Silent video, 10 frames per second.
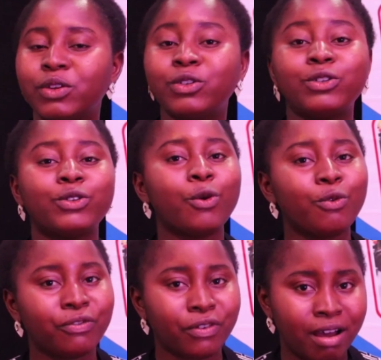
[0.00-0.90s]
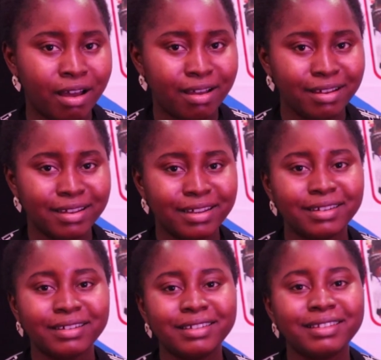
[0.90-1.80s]
So far,
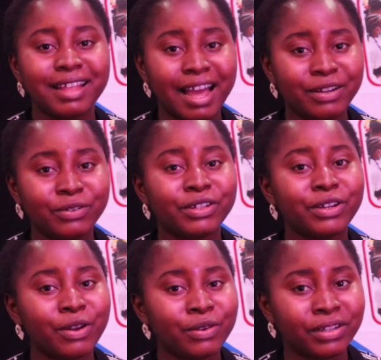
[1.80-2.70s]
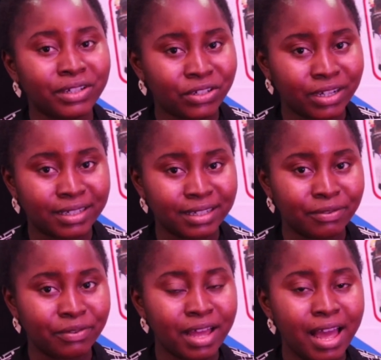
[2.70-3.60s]
Stand With a Girl
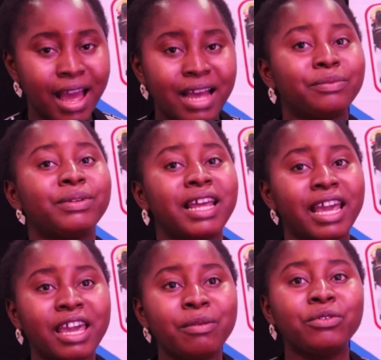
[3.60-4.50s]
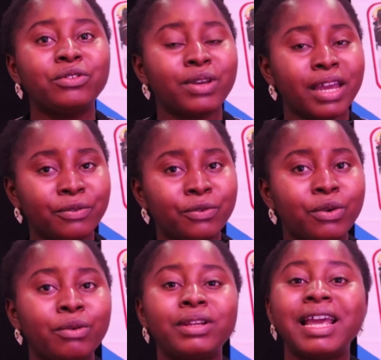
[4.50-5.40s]
initiative has been able to
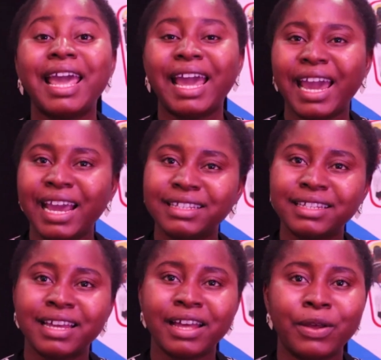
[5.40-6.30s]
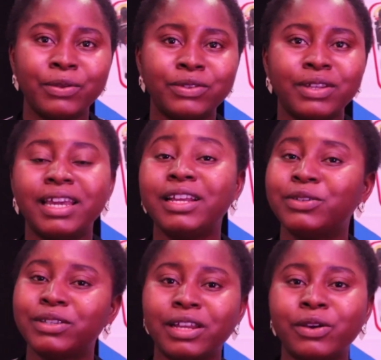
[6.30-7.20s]
enroll 8 girls
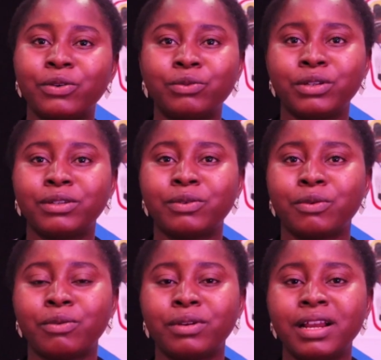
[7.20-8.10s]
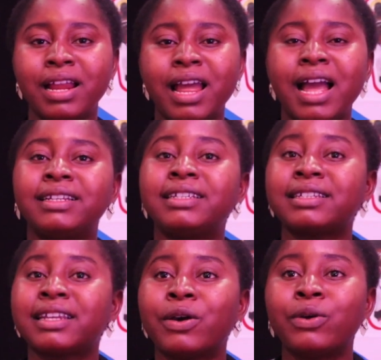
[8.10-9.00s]
into secondary school, and
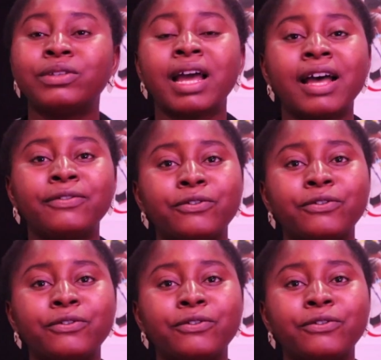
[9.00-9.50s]
these girls are